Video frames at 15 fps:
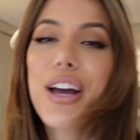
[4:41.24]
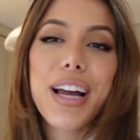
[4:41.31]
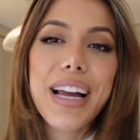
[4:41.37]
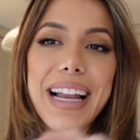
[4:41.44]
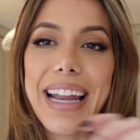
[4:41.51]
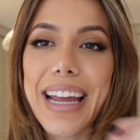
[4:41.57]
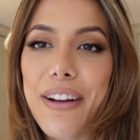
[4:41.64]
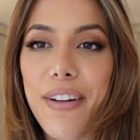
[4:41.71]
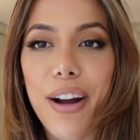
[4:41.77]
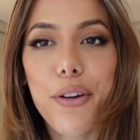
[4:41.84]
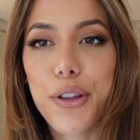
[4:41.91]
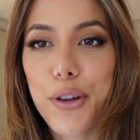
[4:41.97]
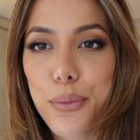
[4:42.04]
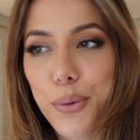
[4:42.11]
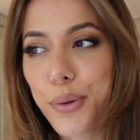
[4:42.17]
clear
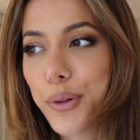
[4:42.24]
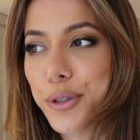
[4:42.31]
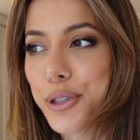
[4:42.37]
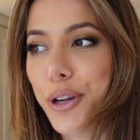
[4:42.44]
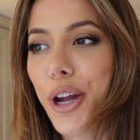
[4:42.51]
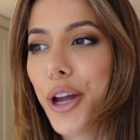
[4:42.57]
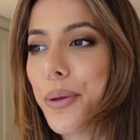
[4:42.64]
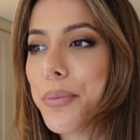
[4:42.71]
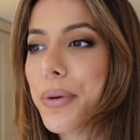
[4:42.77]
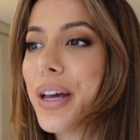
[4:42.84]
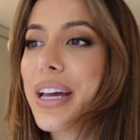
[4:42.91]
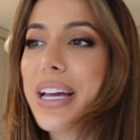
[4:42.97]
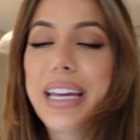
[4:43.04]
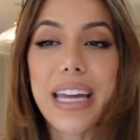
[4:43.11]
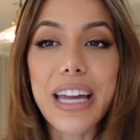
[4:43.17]
out your wardrobe,
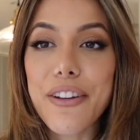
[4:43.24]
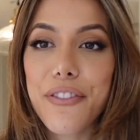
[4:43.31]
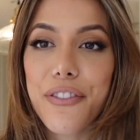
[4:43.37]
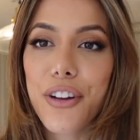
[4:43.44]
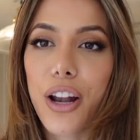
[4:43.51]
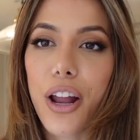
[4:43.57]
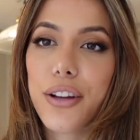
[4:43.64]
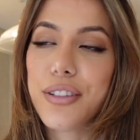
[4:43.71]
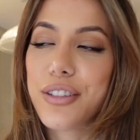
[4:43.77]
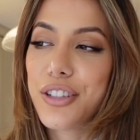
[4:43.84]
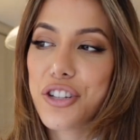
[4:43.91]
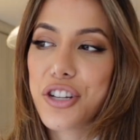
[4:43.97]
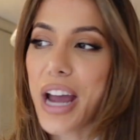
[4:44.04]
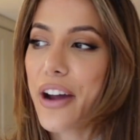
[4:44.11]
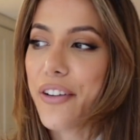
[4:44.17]
give clothes to
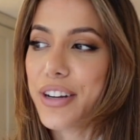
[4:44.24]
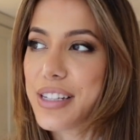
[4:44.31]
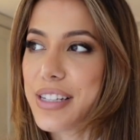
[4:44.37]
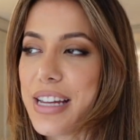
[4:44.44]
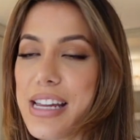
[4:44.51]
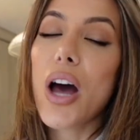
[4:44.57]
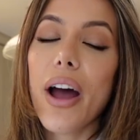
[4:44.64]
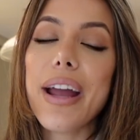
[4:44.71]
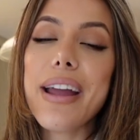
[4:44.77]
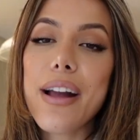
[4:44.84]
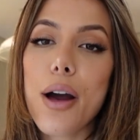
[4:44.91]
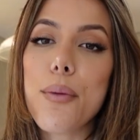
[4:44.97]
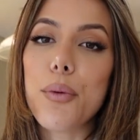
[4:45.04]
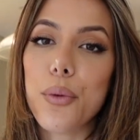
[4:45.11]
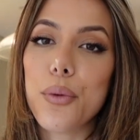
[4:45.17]
charity, tying
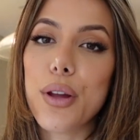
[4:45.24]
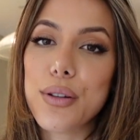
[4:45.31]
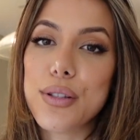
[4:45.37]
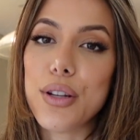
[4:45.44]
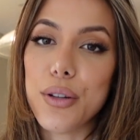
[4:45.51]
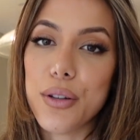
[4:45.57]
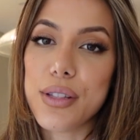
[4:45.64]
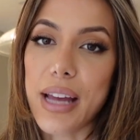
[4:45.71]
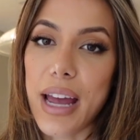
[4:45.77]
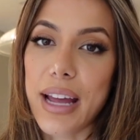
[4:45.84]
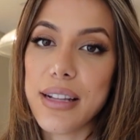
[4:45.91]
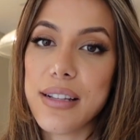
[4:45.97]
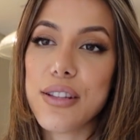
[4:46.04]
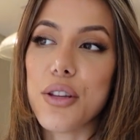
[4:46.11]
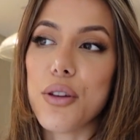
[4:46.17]
up all those loose
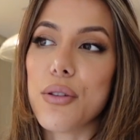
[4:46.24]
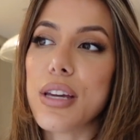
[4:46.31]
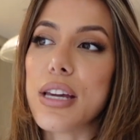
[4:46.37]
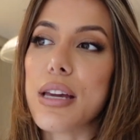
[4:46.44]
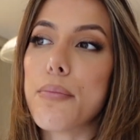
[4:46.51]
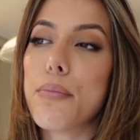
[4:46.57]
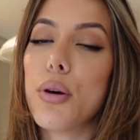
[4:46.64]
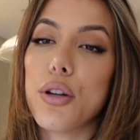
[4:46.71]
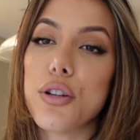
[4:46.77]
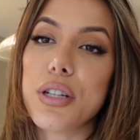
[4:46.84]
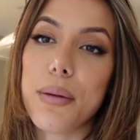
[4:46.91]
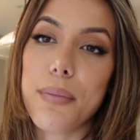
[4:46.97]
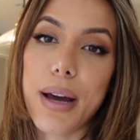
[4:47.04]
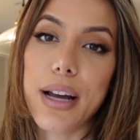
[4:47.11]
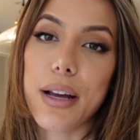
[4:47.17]
ends that you keep
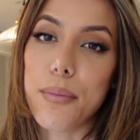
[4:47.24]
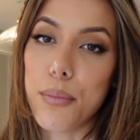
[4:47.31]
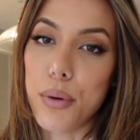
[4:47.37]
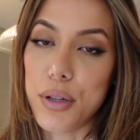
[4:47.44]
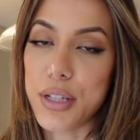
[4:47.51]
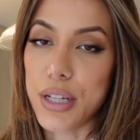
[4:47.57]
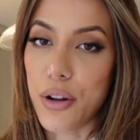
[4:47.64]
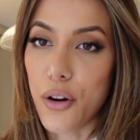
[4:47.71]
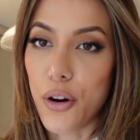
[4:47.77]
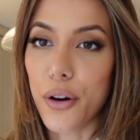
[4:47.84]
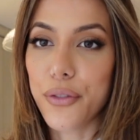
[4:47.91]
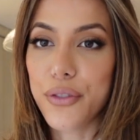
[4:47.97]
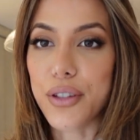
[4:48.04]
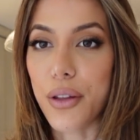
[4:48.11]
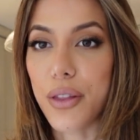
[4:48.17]
pushing back and putting
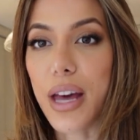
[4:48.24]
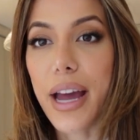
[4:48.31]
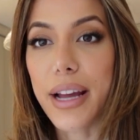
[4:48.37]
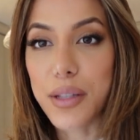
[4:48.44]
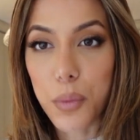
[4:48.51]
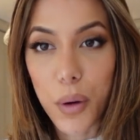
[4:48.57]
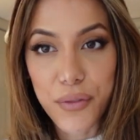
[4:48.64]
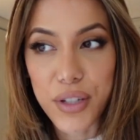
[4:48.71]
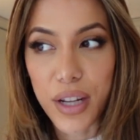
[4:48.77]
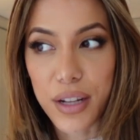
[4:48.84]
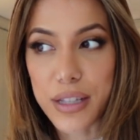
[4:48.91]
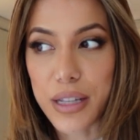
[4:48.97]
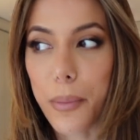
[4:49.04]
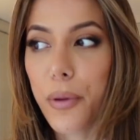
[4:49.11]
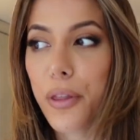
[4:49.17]
off. So that is what I've done
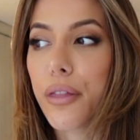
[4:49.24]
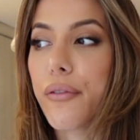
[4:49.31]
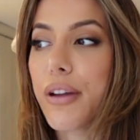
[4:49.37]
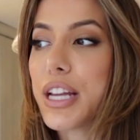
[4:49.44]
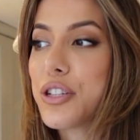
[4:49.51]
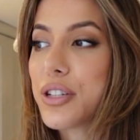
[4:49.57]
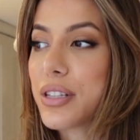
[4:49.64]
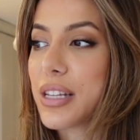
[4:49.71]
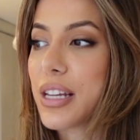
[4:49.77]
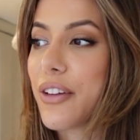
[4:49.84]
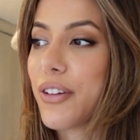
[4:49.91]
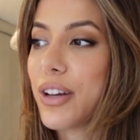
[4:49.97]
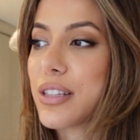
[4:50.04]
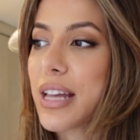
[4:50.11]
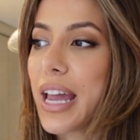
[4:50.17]
as number 3, just to give
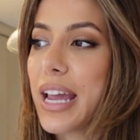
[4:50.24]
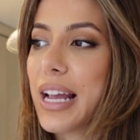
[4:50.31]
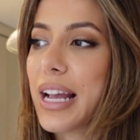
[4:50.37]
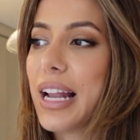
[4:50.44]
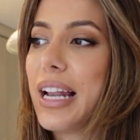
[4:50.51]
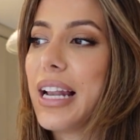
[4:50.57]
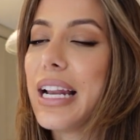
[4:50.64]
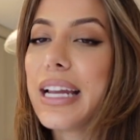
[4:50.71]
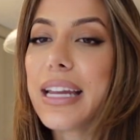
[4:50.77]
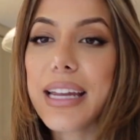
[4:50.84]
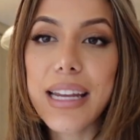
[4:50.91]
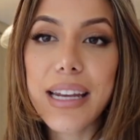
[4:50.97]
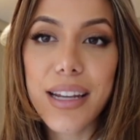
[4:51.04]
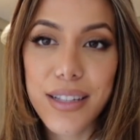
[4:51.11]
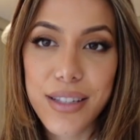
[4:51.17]
us a clean